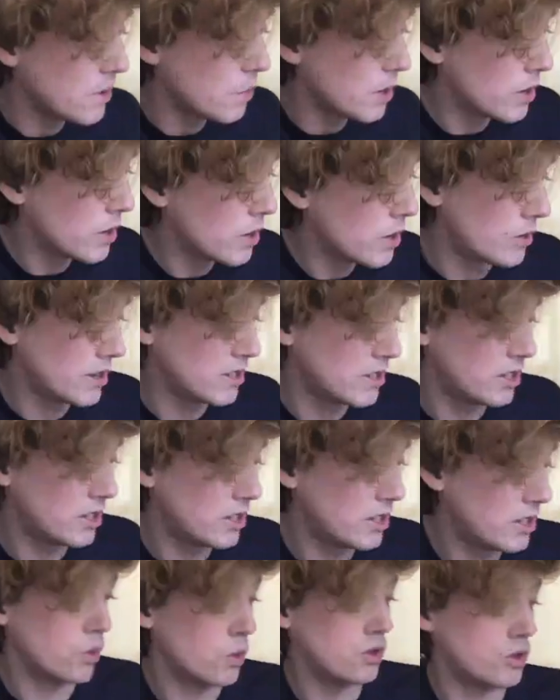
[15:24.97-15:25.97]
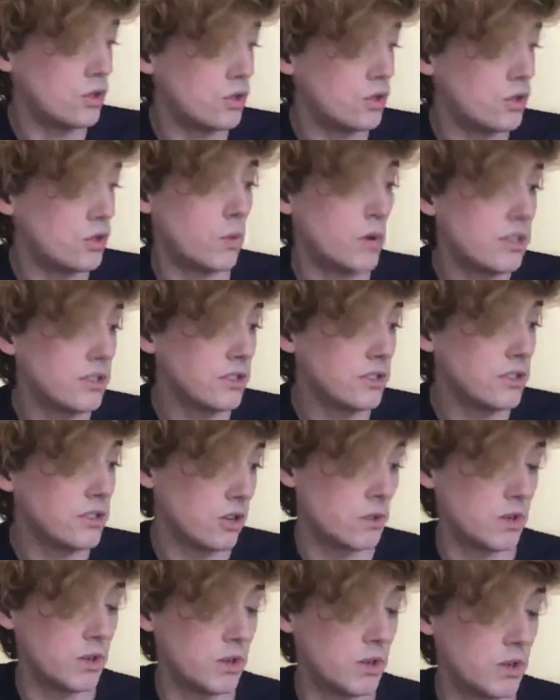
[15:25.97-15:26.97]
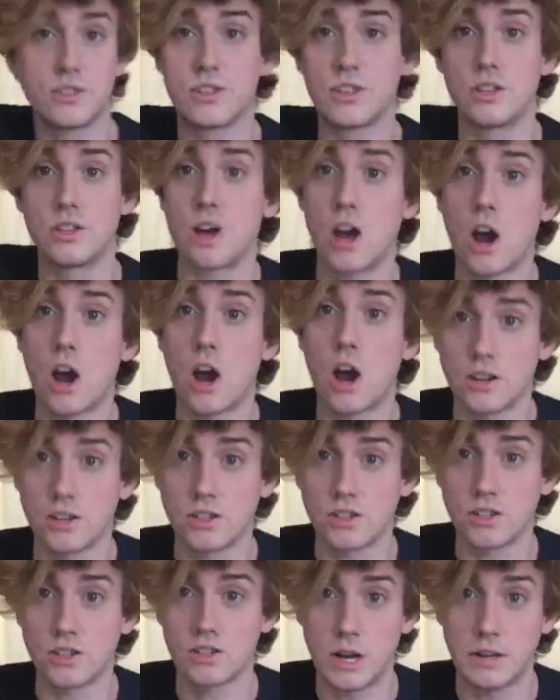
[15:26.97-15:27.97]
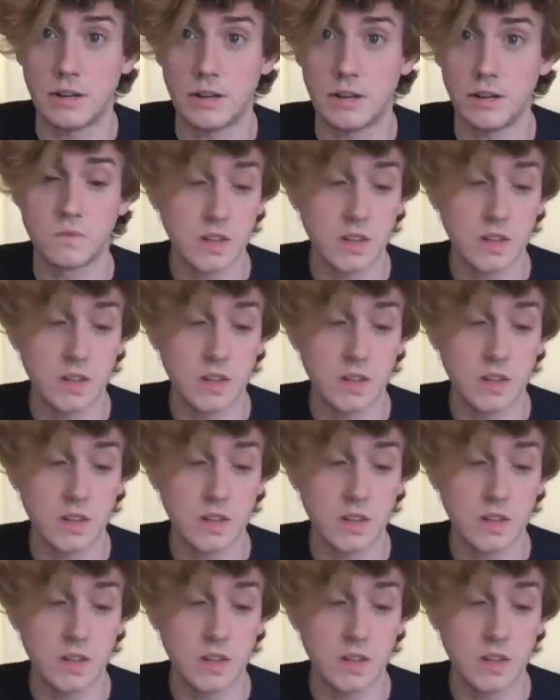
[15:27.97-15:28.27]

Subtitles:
we're going to go to the Wizard, which is the hardest one.